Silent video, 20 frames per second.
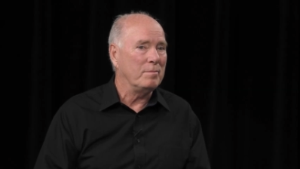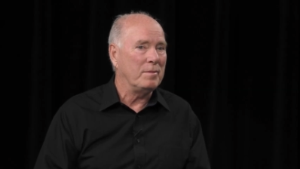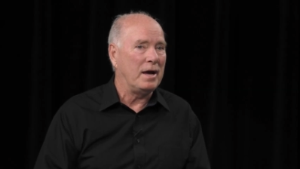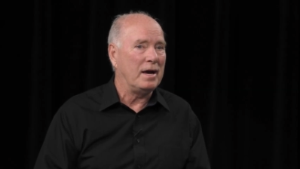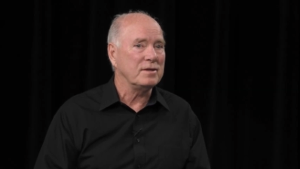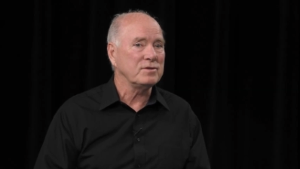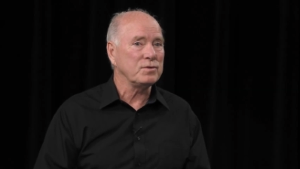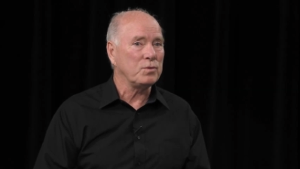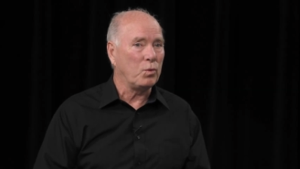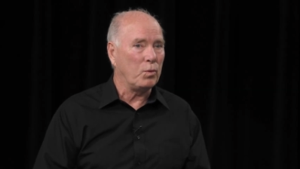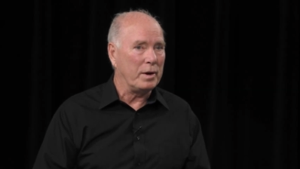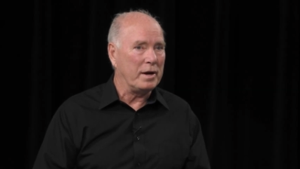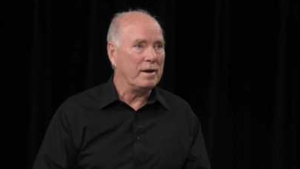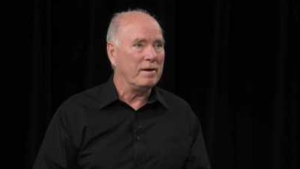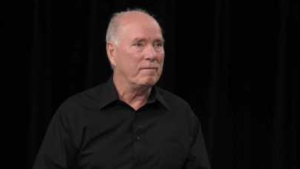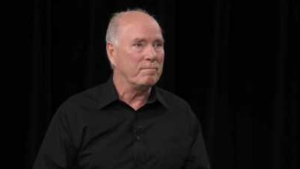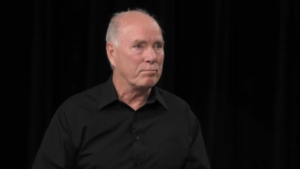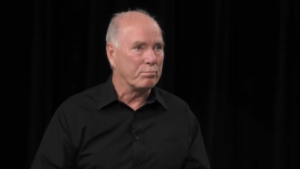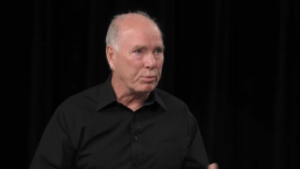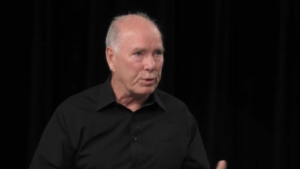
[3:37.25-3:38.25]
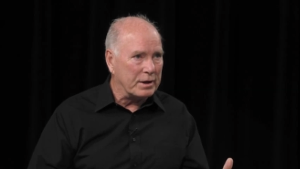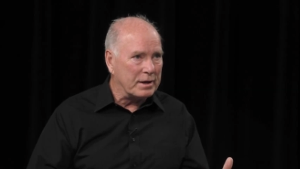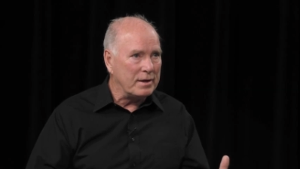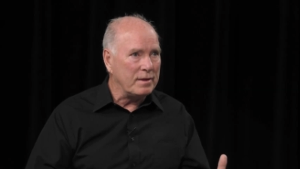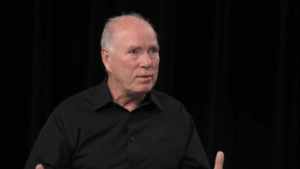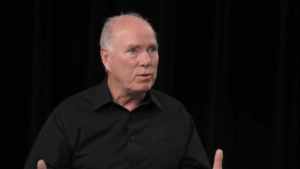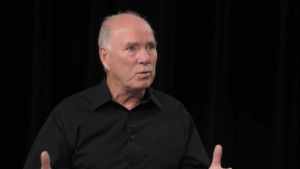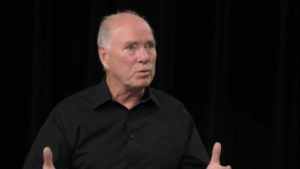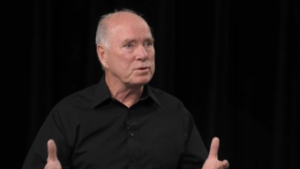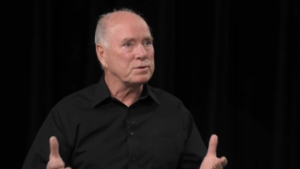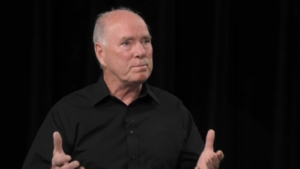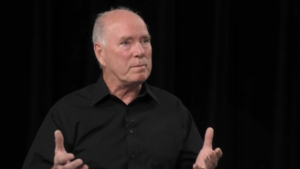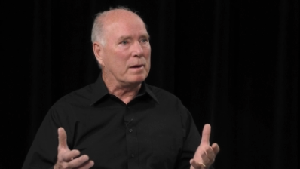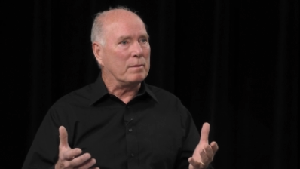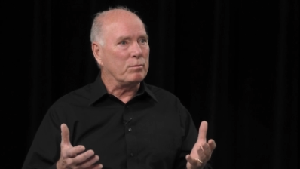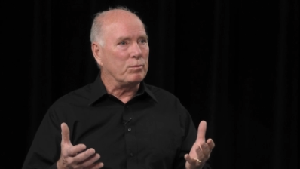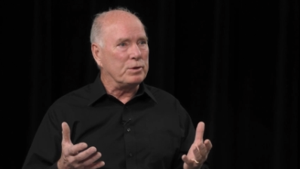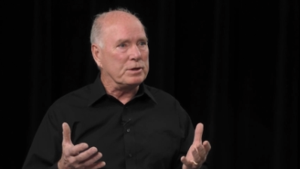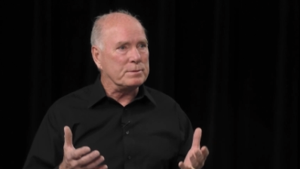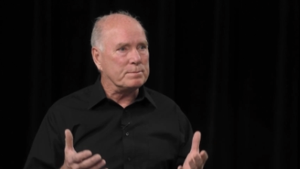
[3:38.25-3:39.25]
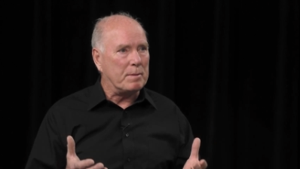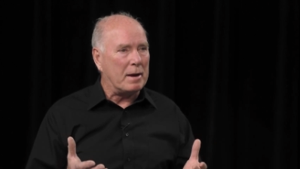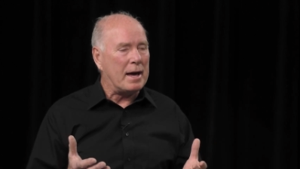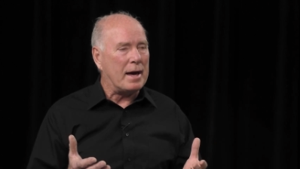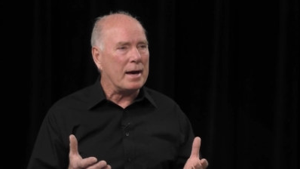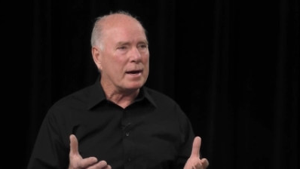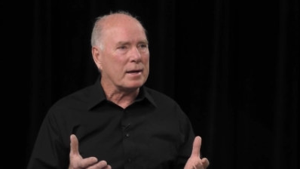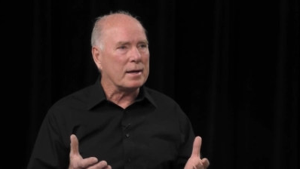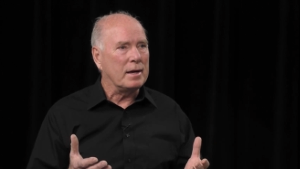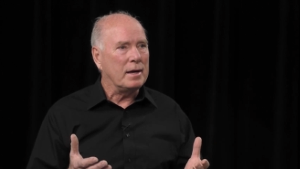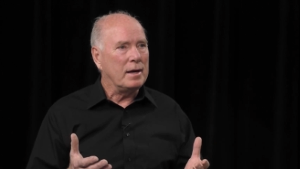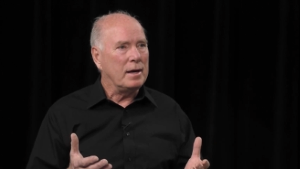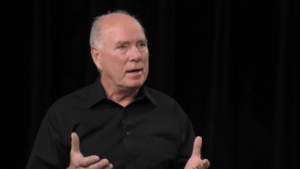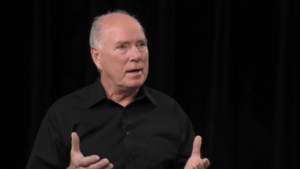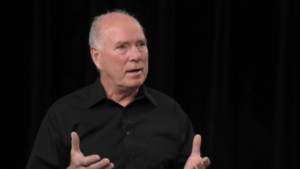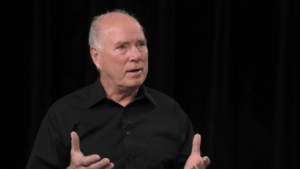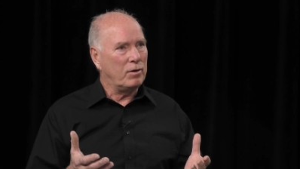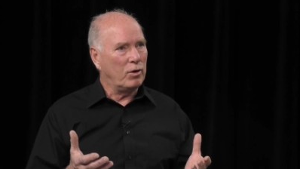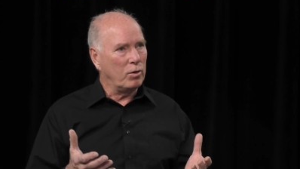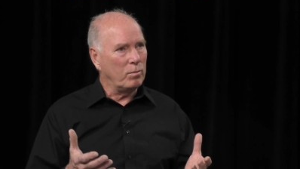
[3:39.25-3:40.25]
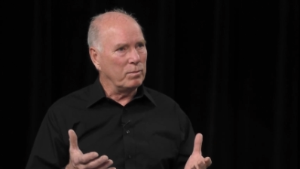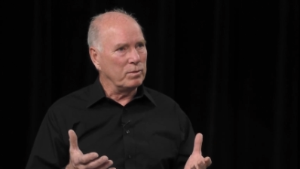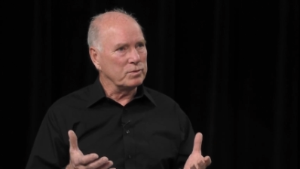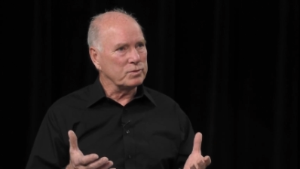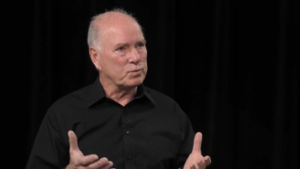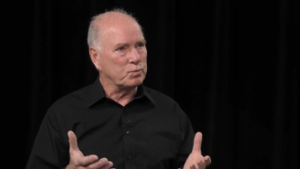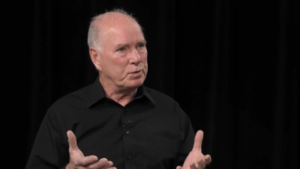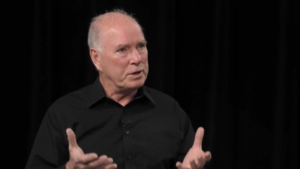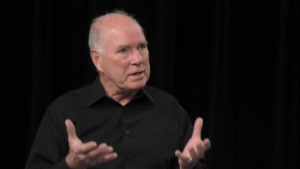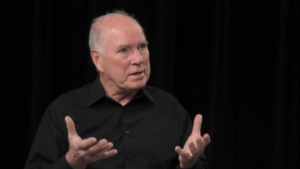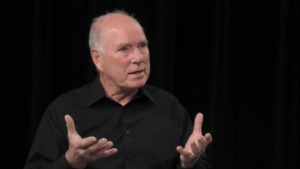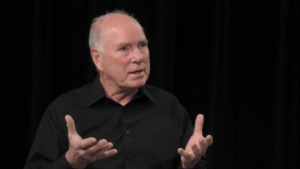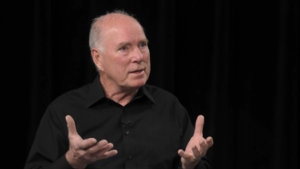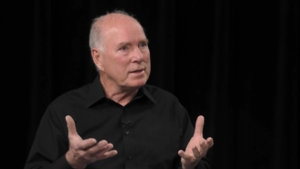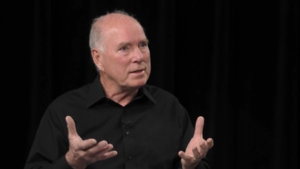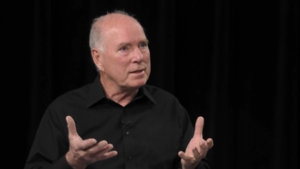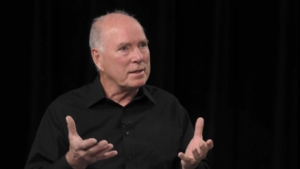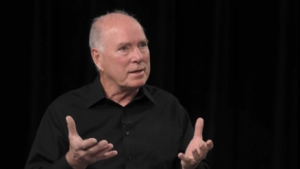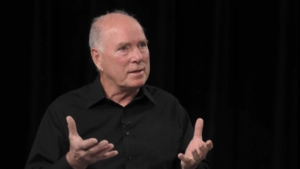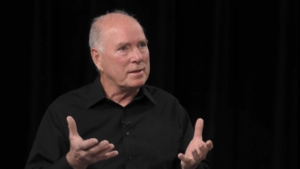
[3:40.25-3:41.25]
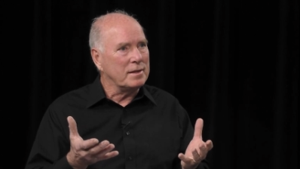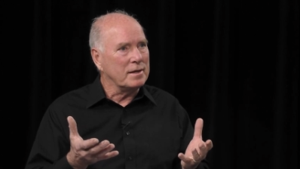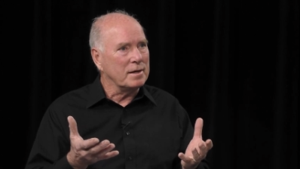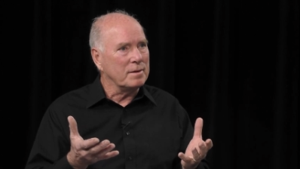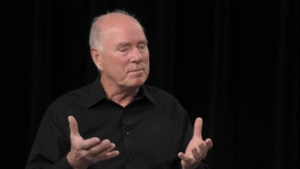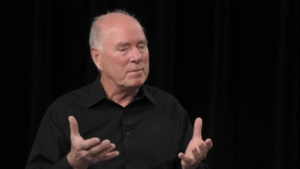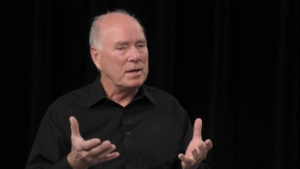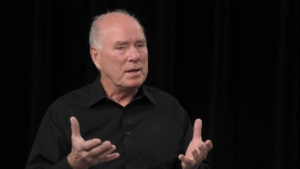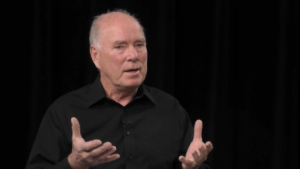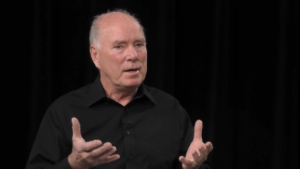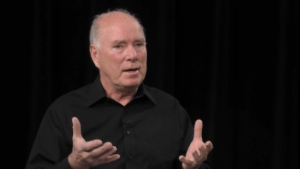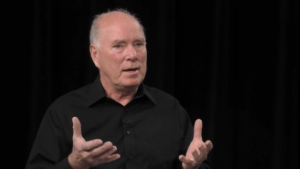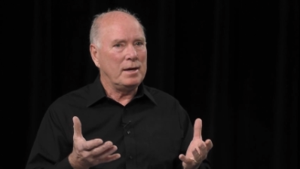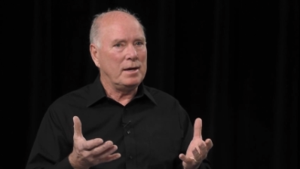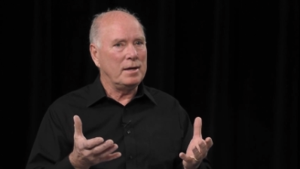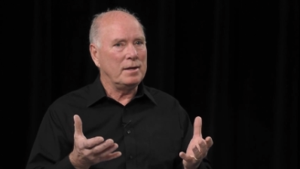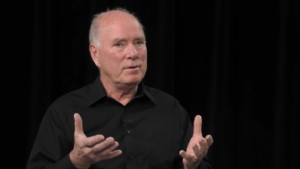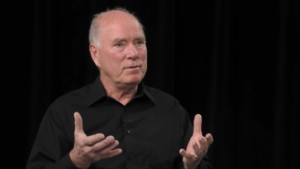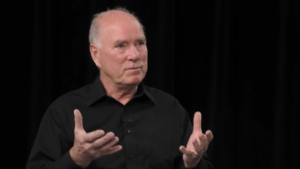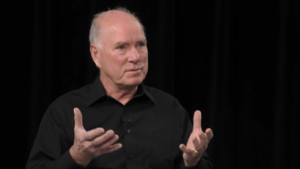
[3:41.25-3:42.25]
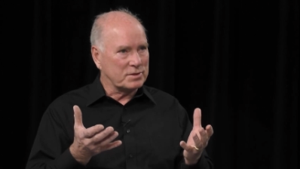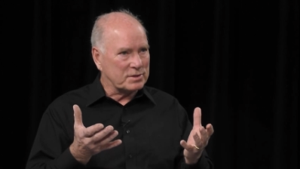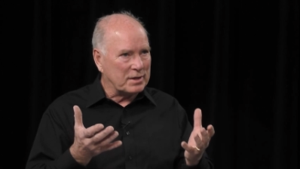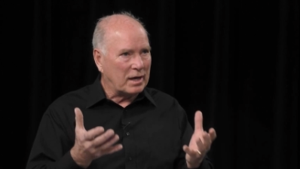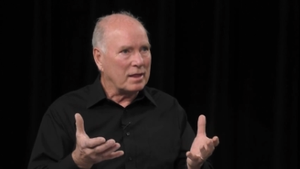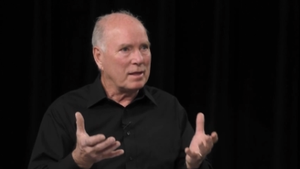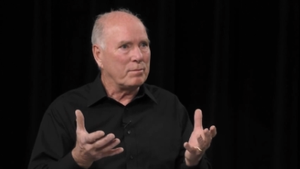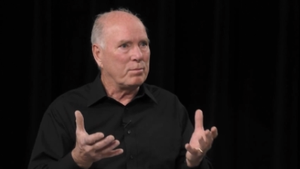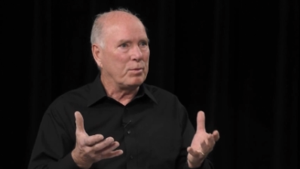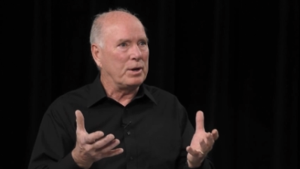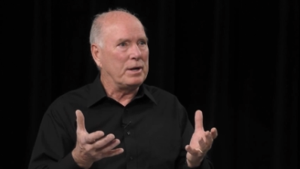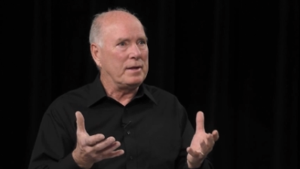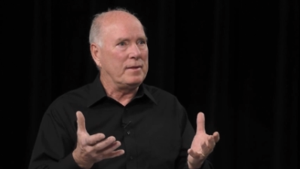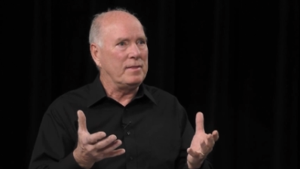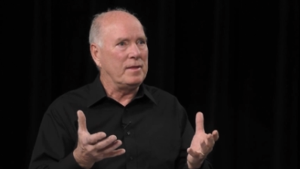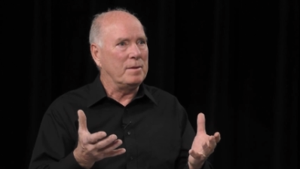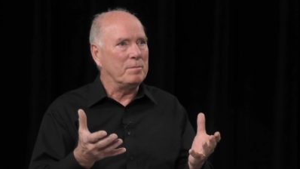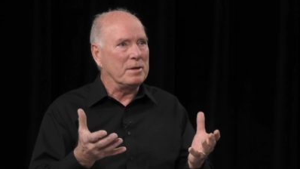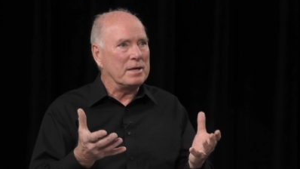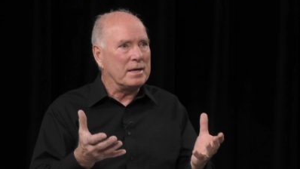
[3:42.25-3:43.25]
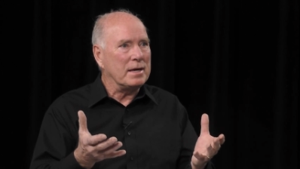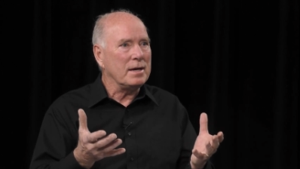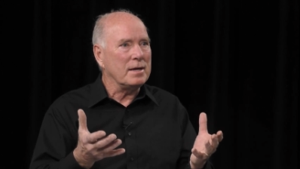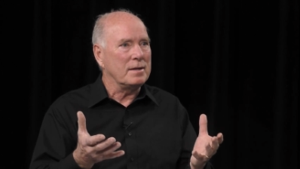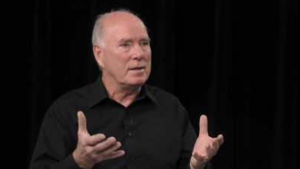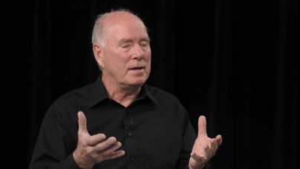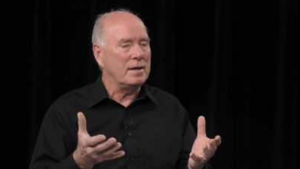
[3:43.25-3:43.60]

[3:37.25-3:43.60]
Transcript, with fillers: has a way of bringing those memories back and almost rekindling them and celebrating them again.